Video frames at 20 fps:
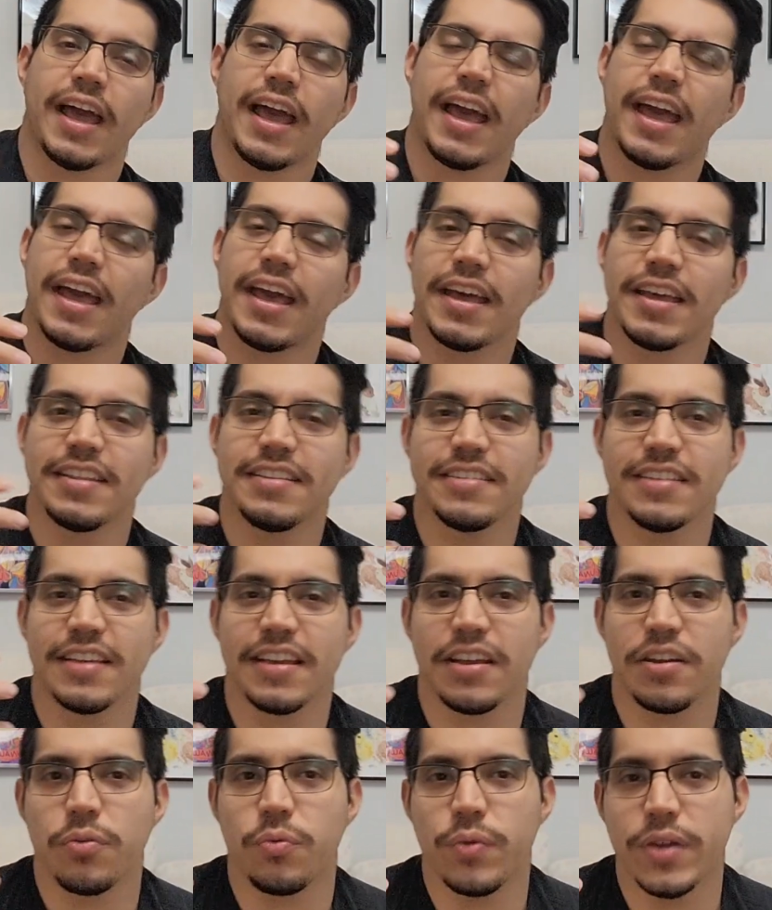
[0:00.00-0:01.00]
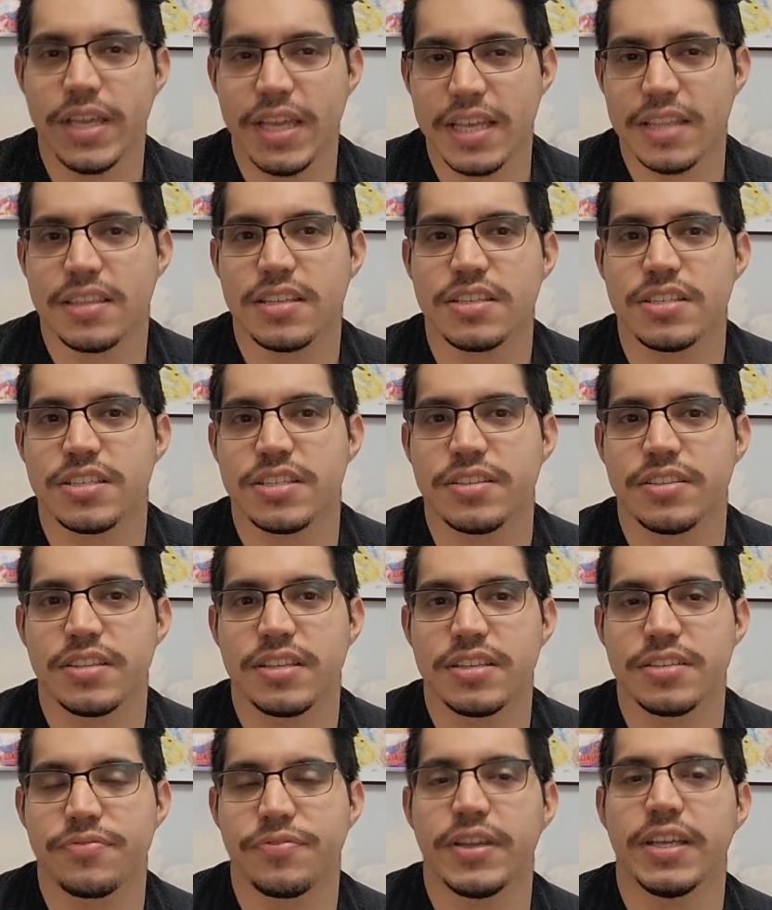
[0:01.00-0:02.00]
and we get
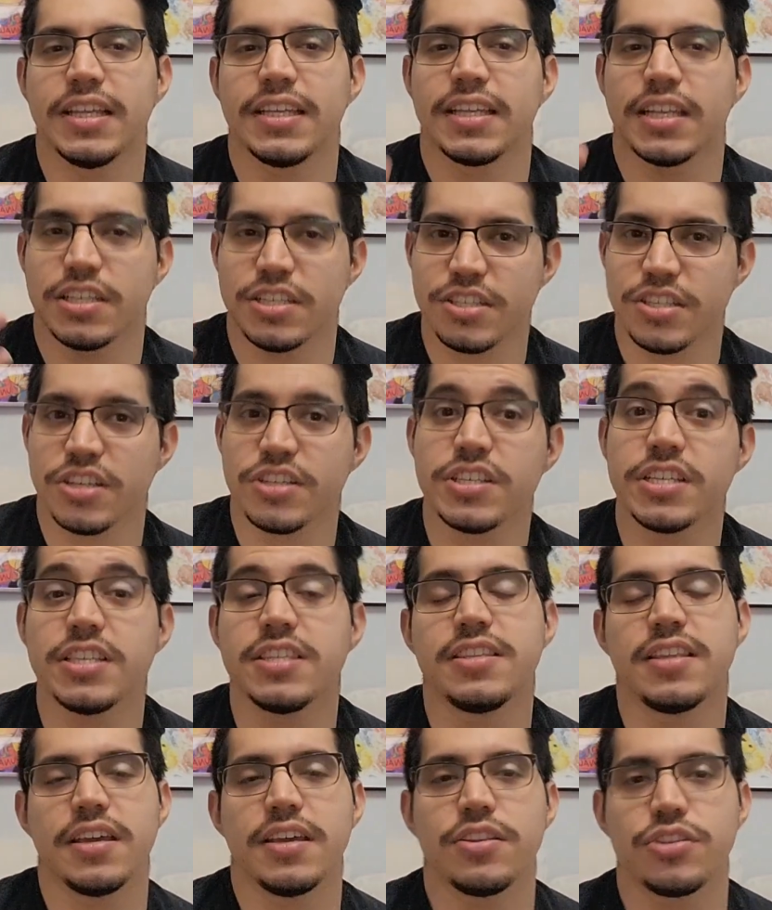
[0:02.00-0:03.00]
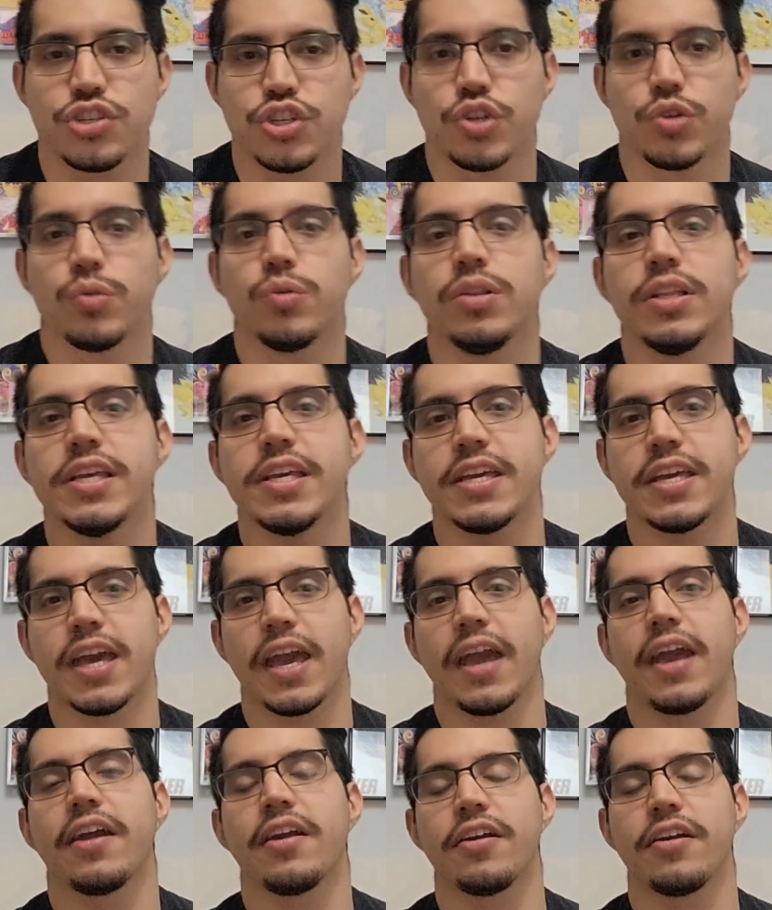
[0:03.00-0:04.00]
this feeling that Stussy did truly
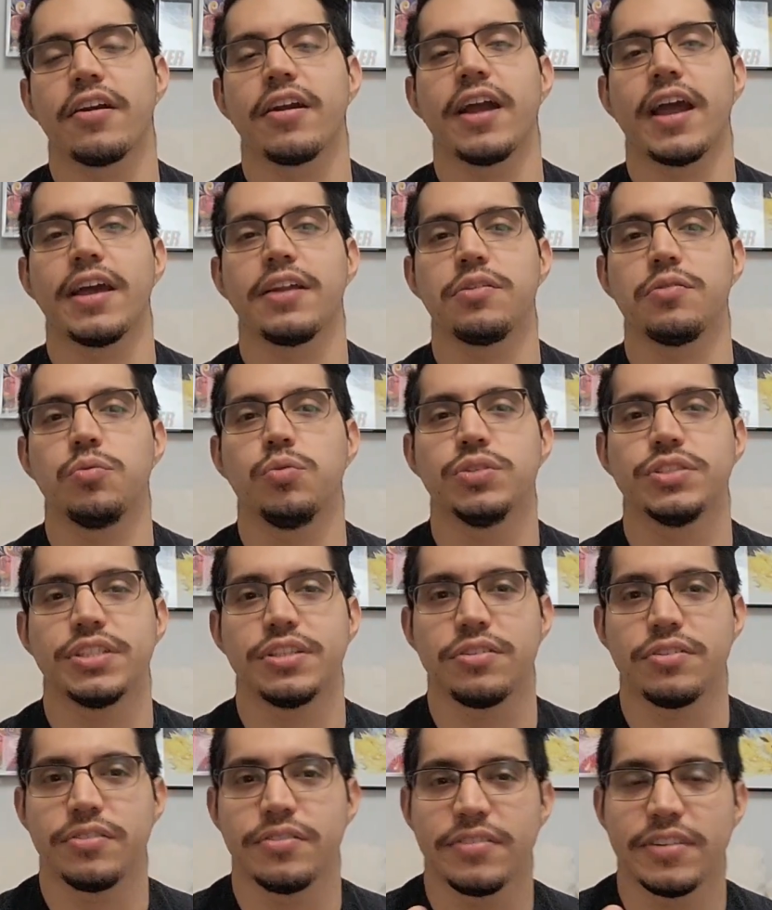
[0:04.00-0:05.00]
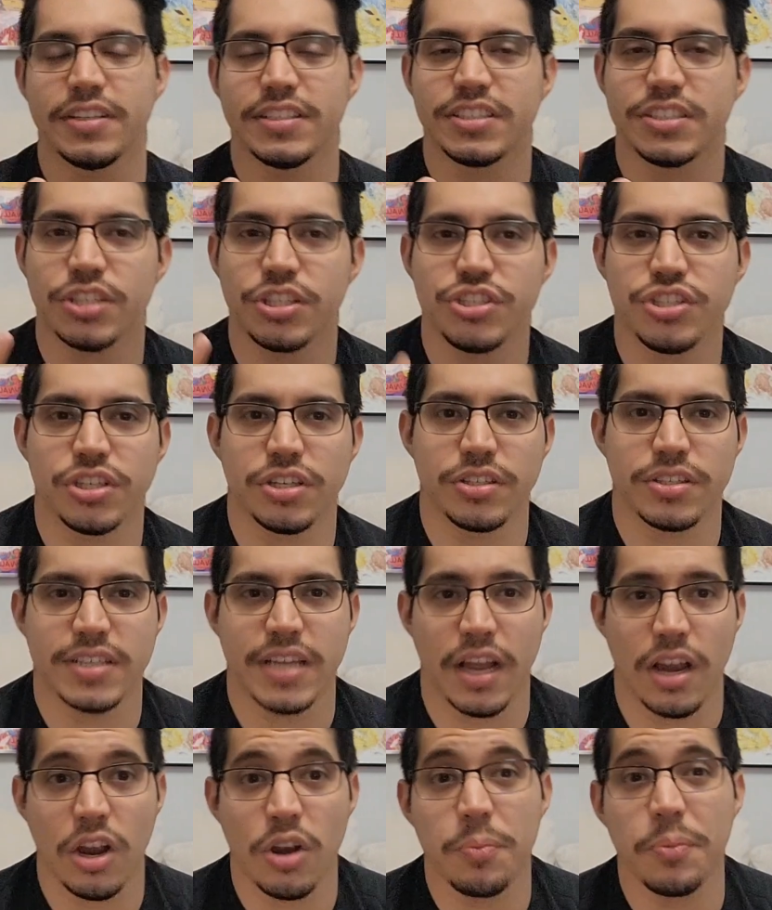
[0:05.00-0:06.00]
care, and it was in such a
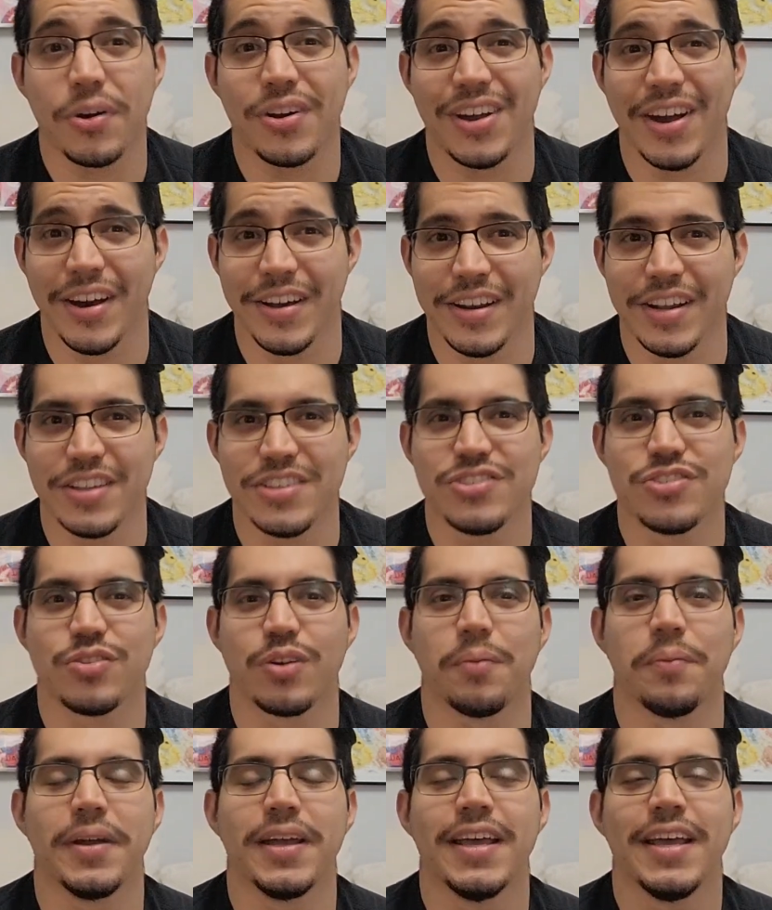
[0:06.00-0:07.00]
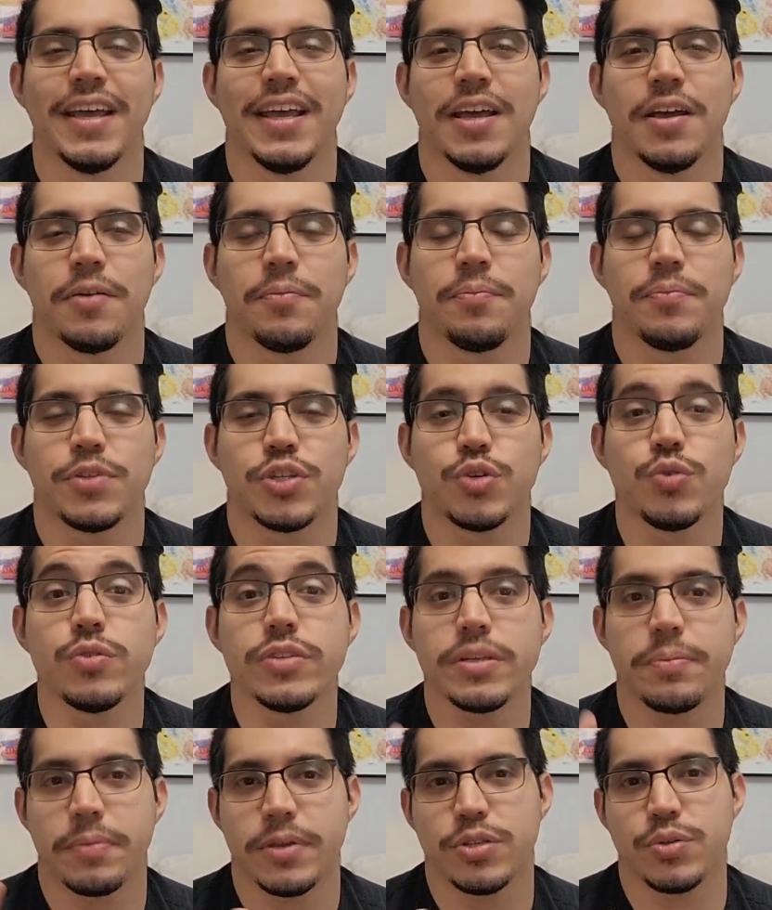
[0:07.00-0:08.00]
terrible conundrum,
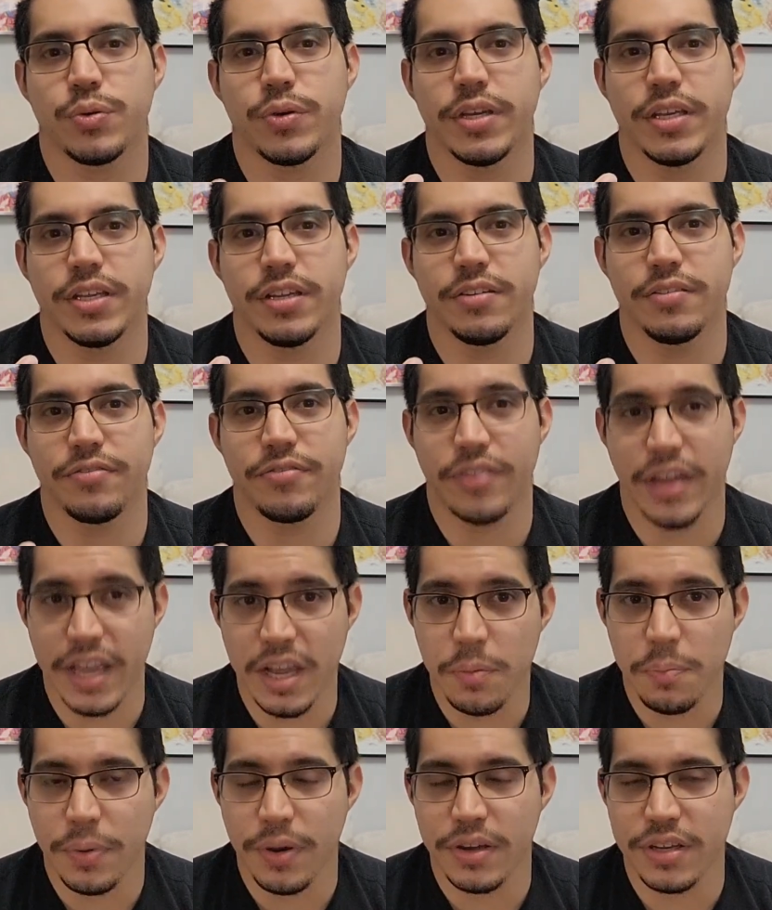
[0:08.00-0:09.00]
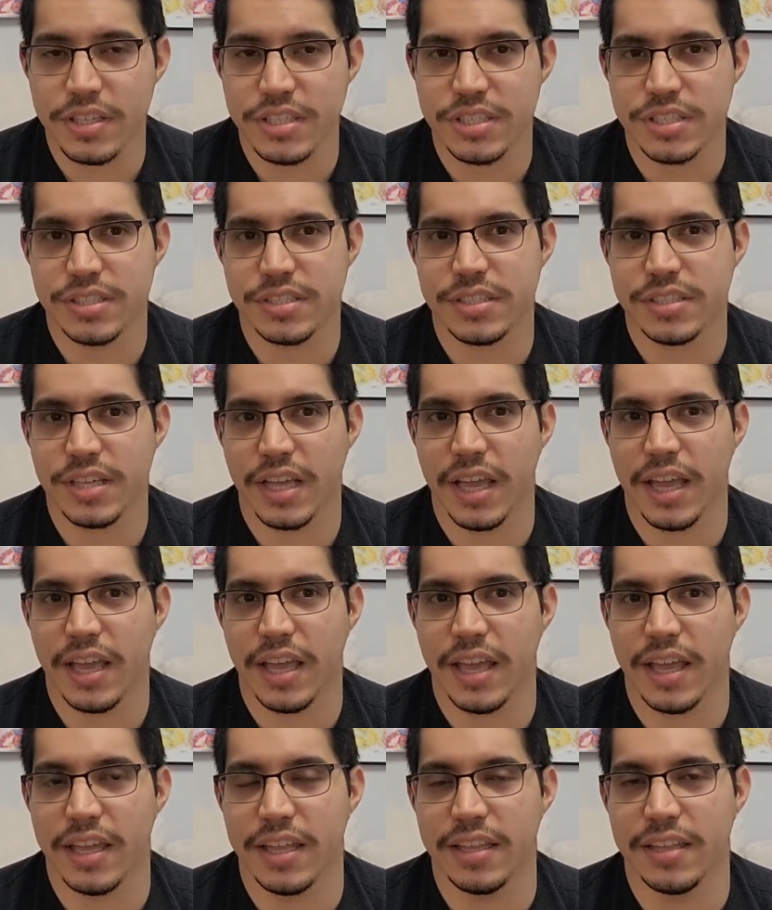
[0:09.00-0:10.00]
choosing between Vegapunk's
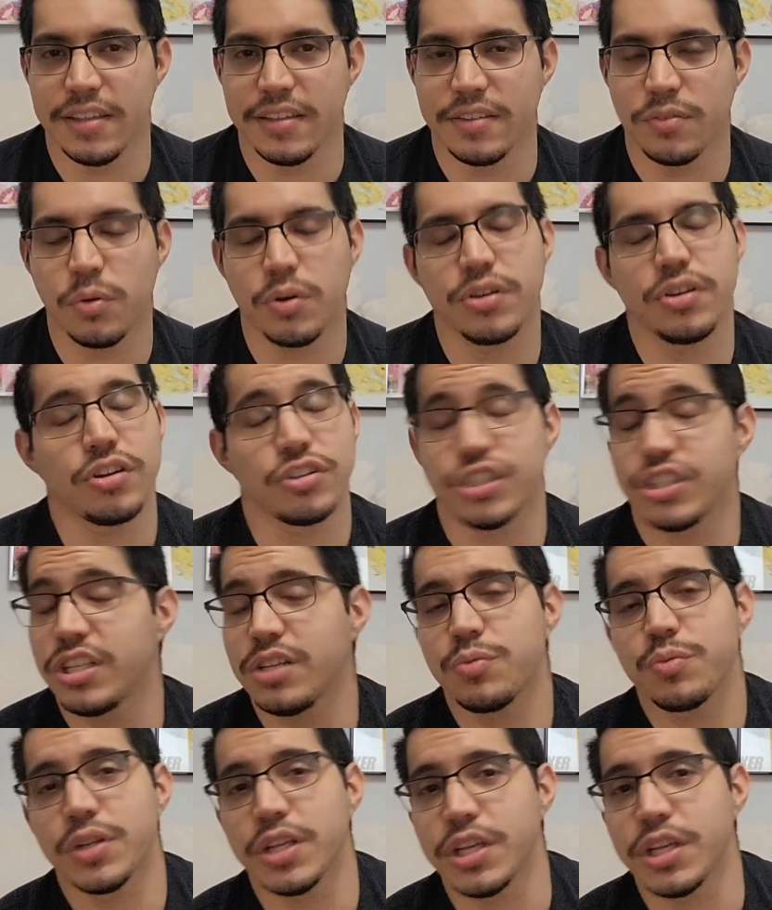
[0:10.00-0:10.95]
and, well, no, she didn't